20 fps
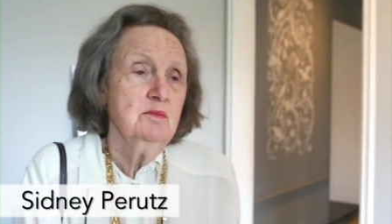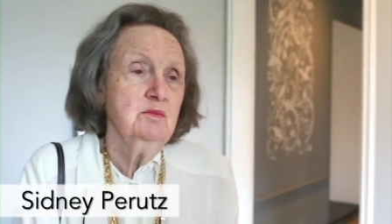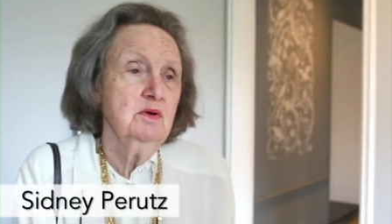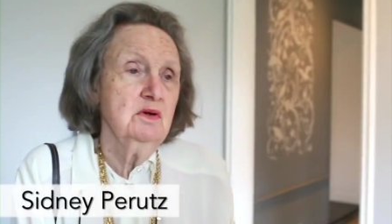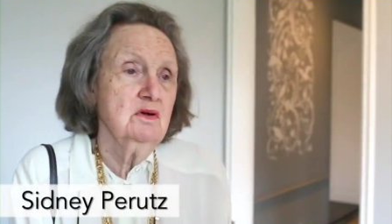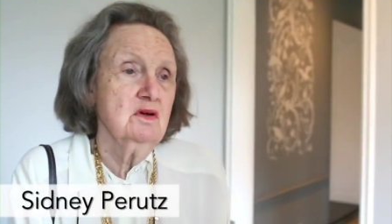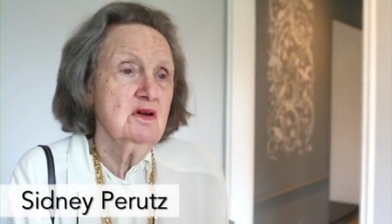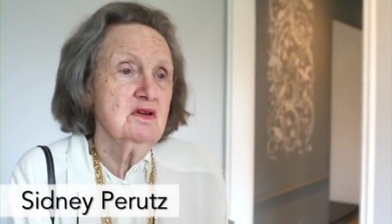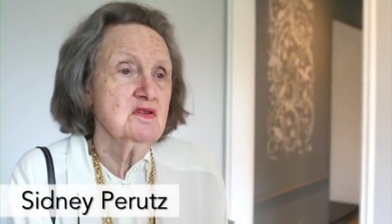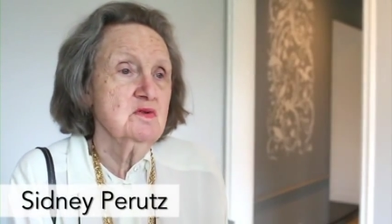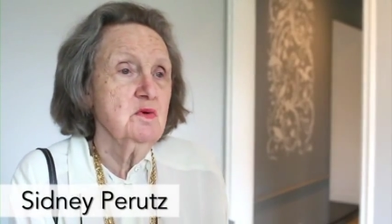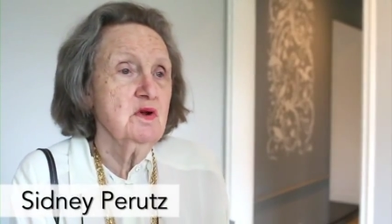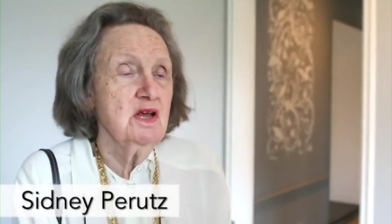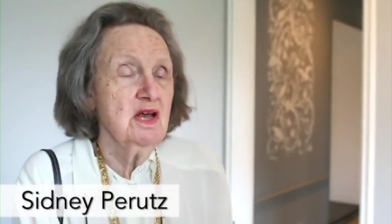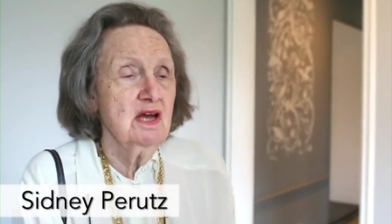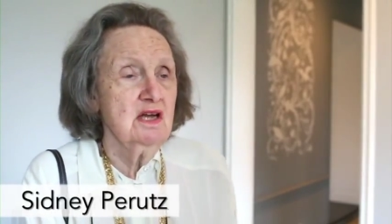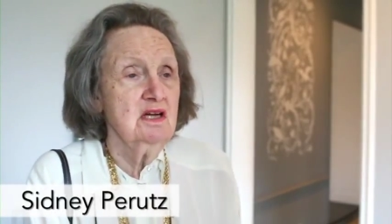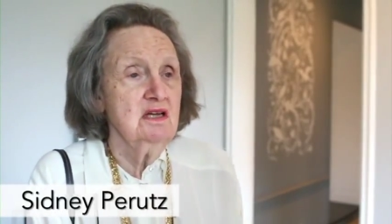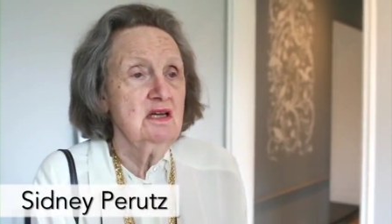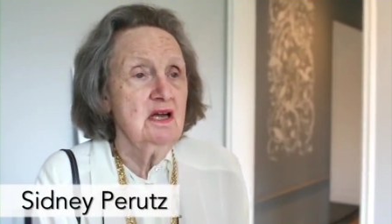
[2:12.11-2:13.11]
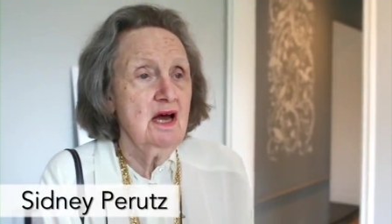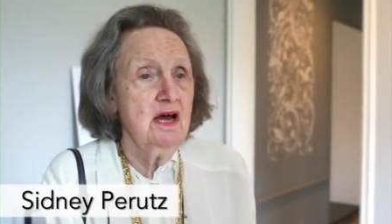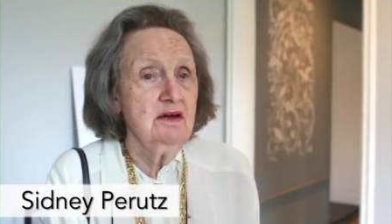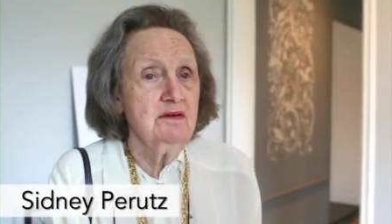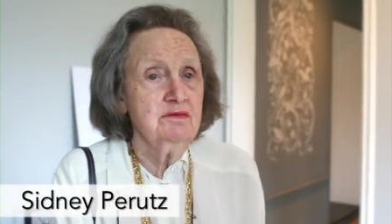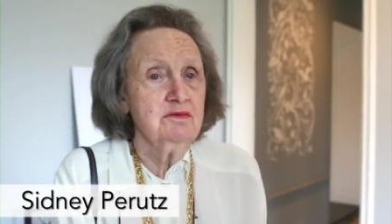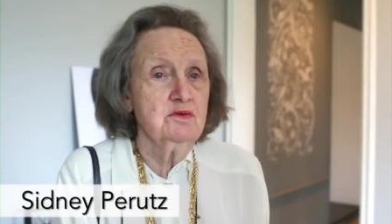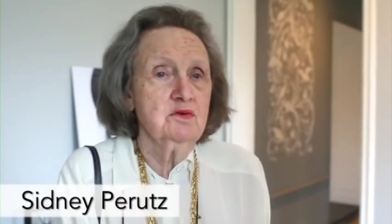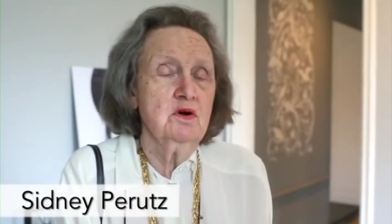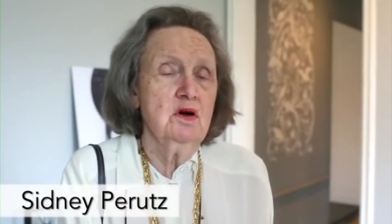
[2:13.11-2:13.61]
because we had a lot
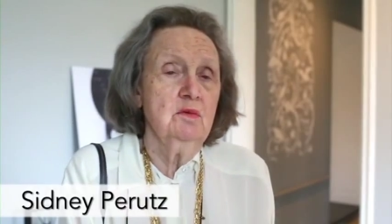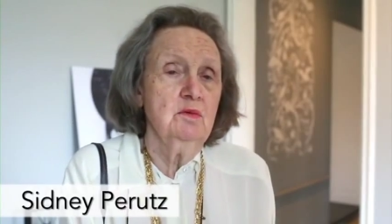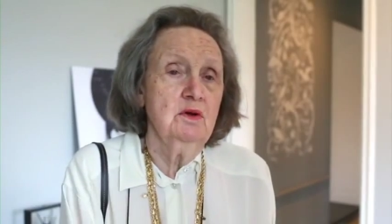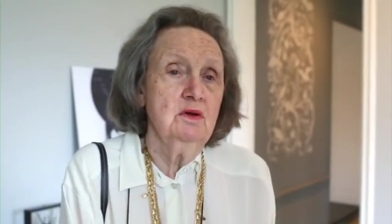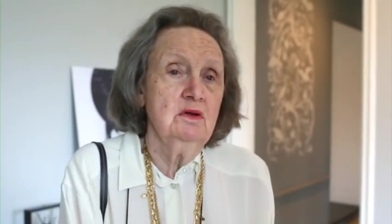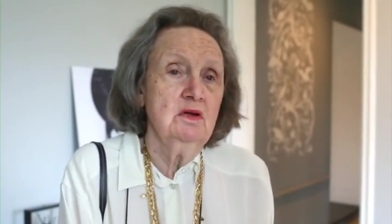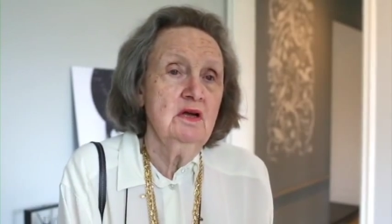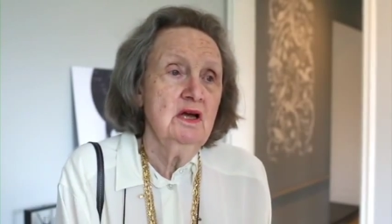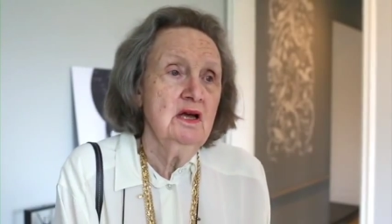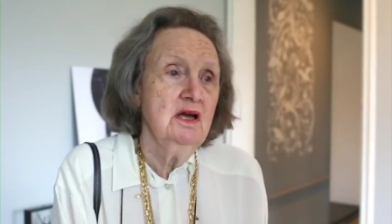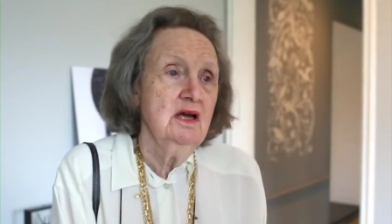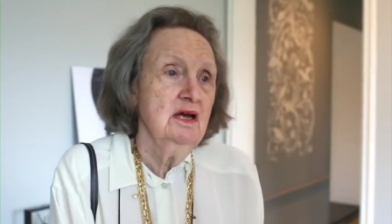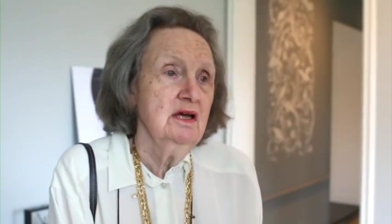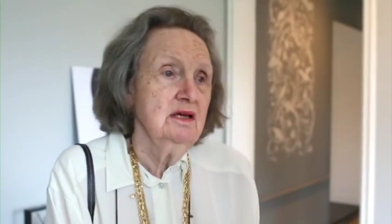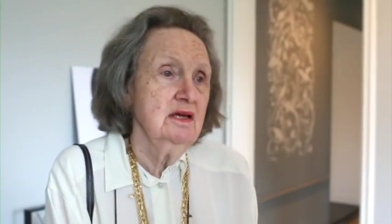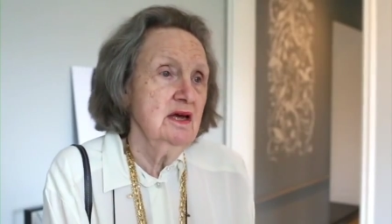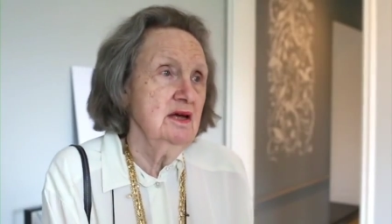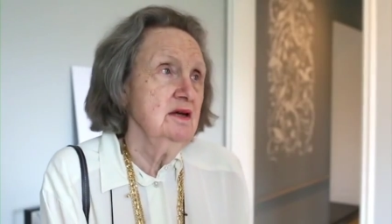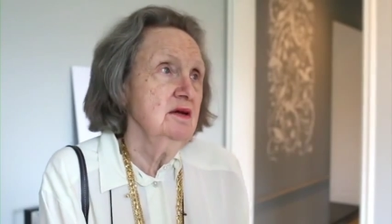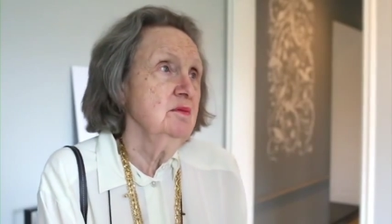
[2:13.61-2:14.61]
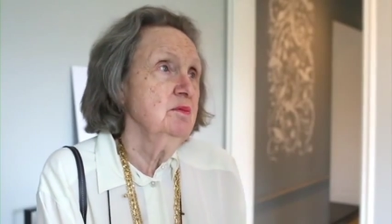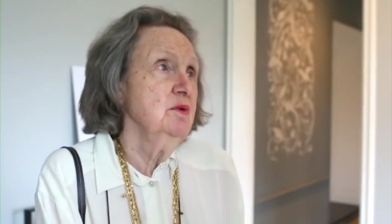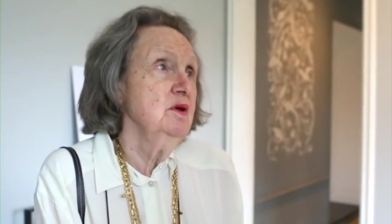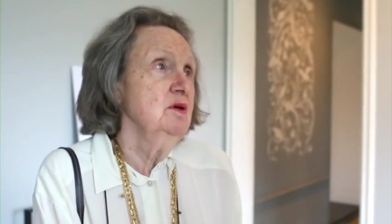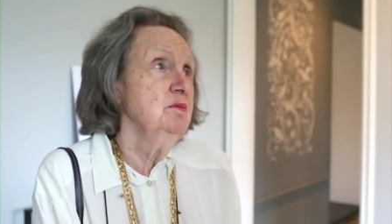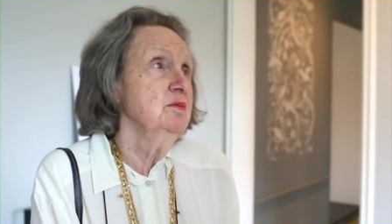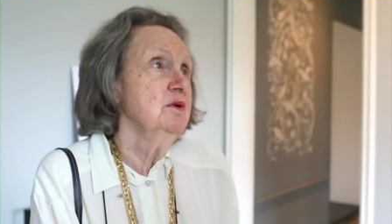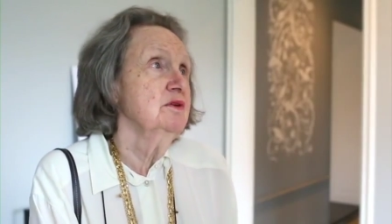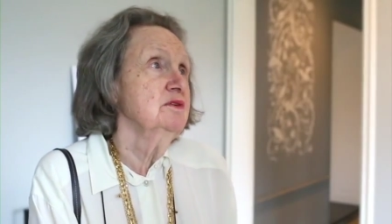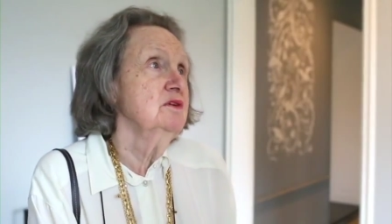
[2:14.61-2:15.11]
of trouble getting
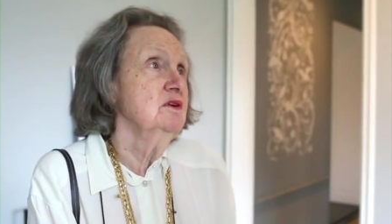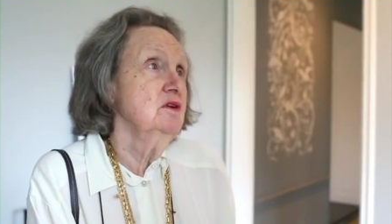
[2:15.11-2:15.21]
people